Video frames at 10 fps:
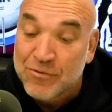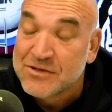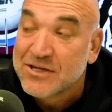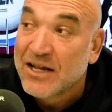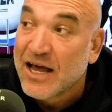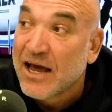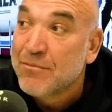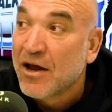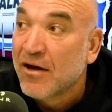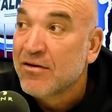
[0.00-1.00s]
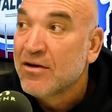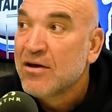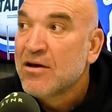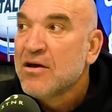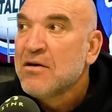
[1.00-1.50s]
said that Abdo,
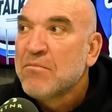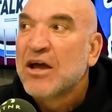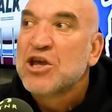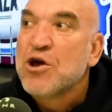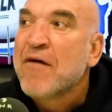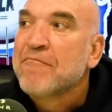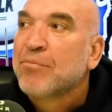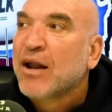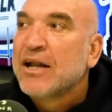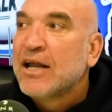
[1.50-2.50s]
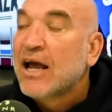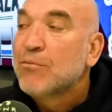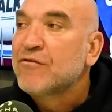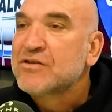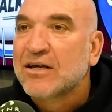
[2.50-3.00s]
mate, you haven't played the
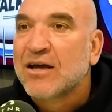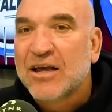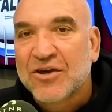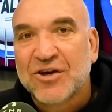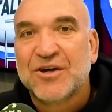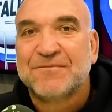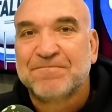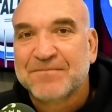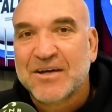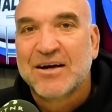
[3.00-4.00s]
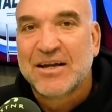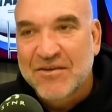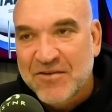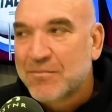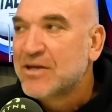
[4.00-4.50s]
game, obviously. Hey, Kurt, I'm going to
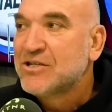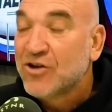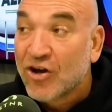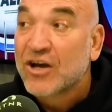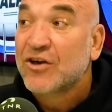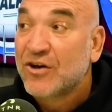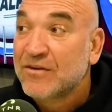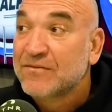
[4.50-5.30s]
give you a message. I like Kurt.